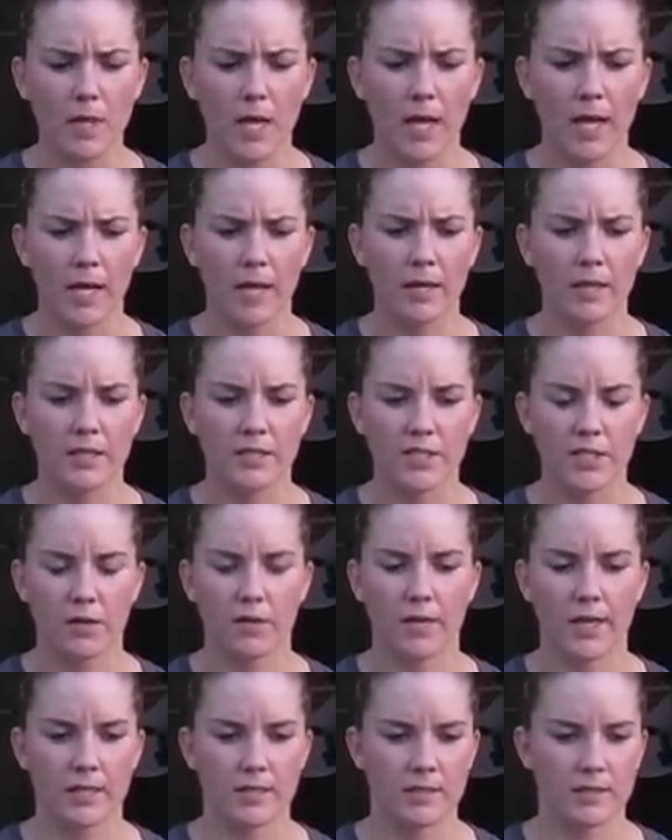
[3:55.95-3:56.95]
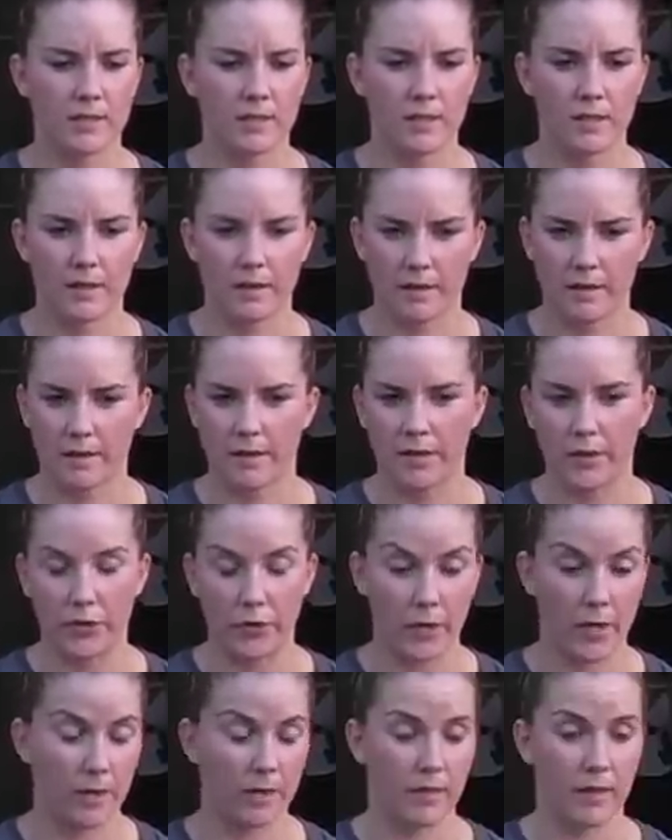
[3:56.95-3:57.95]
And so that's the
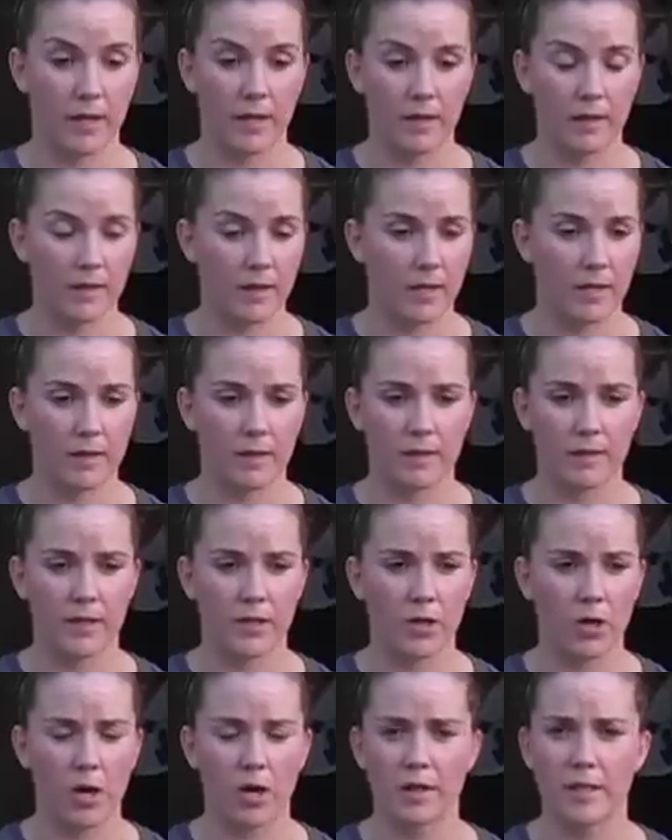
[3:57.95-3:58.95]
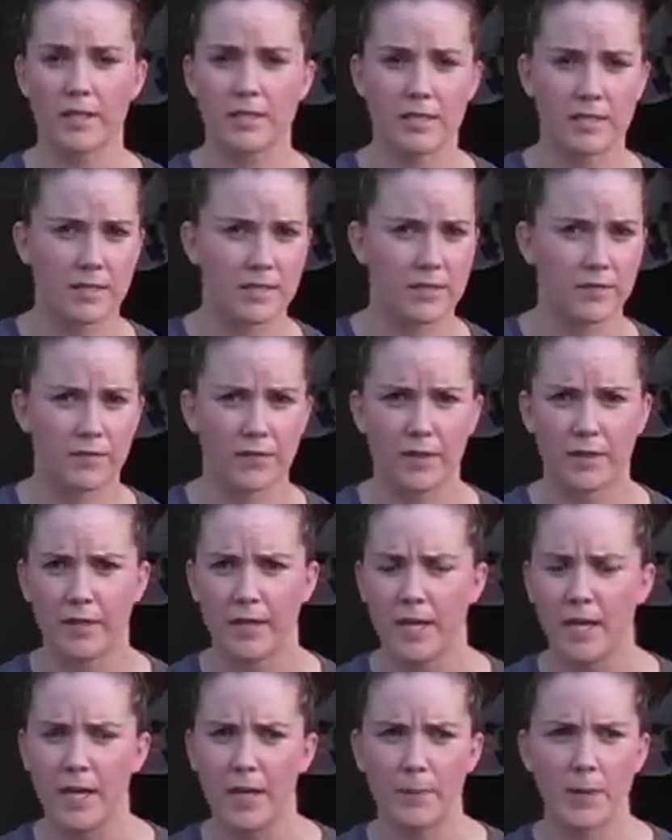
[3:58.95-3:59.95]
great thing that you know all these different
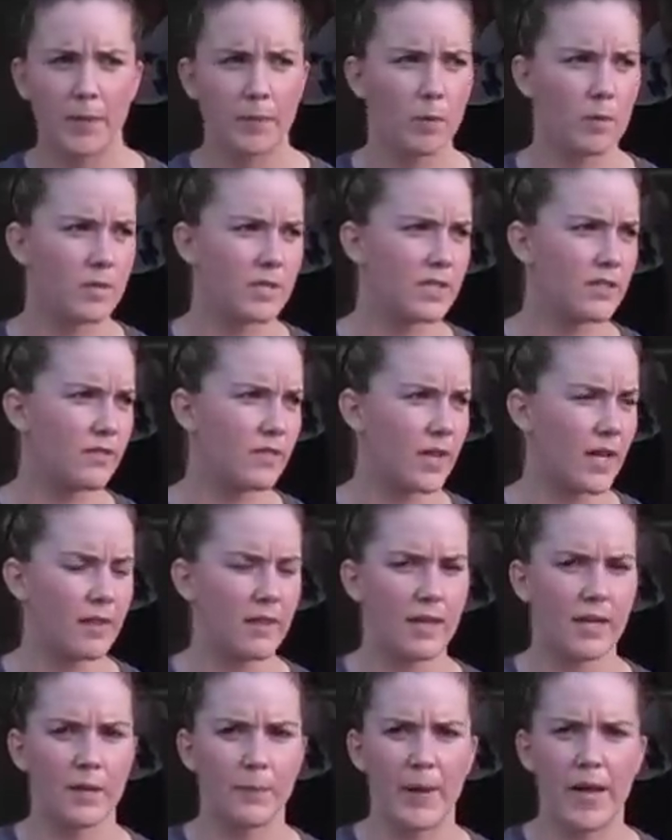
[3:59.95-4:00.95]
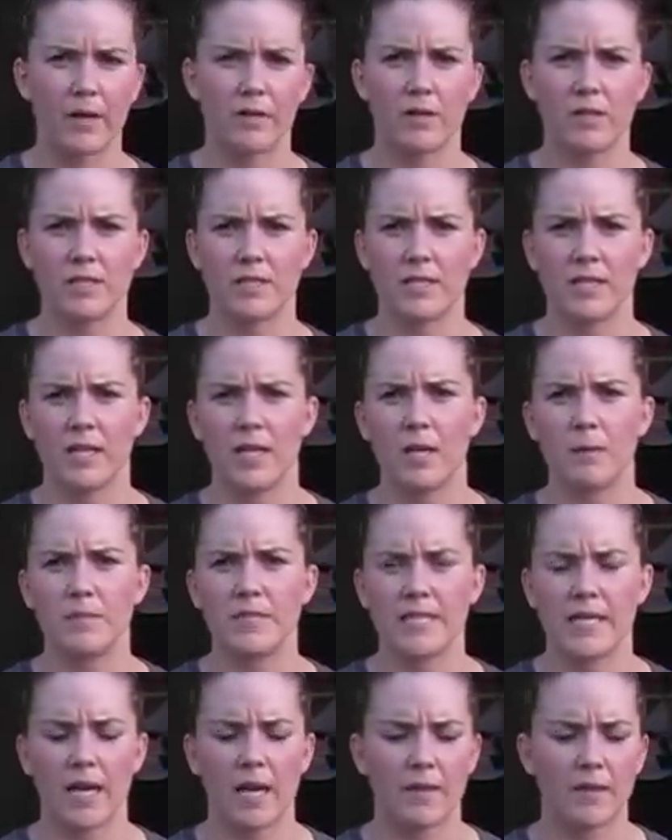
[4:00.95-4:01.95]
people with different athletic backgrounds can come
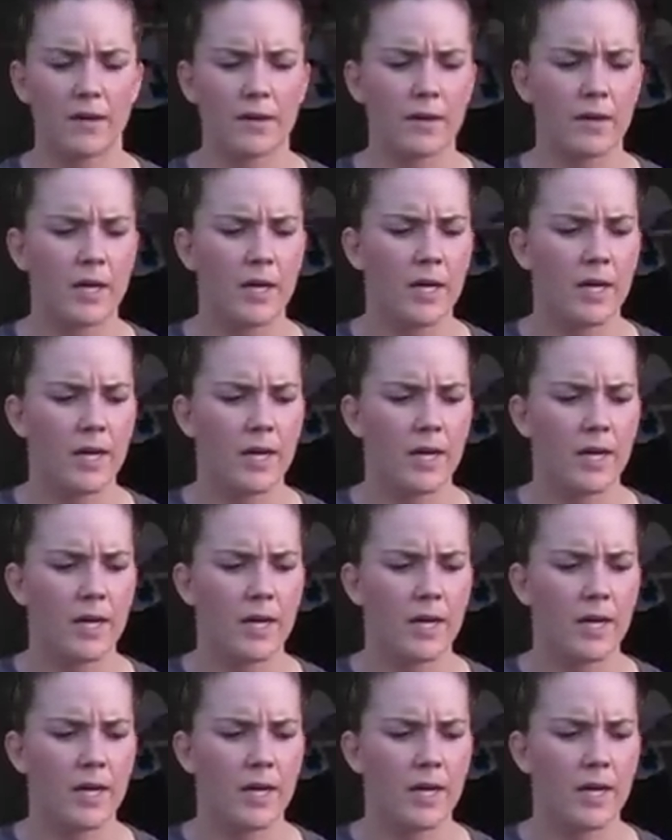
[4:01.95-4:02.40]
together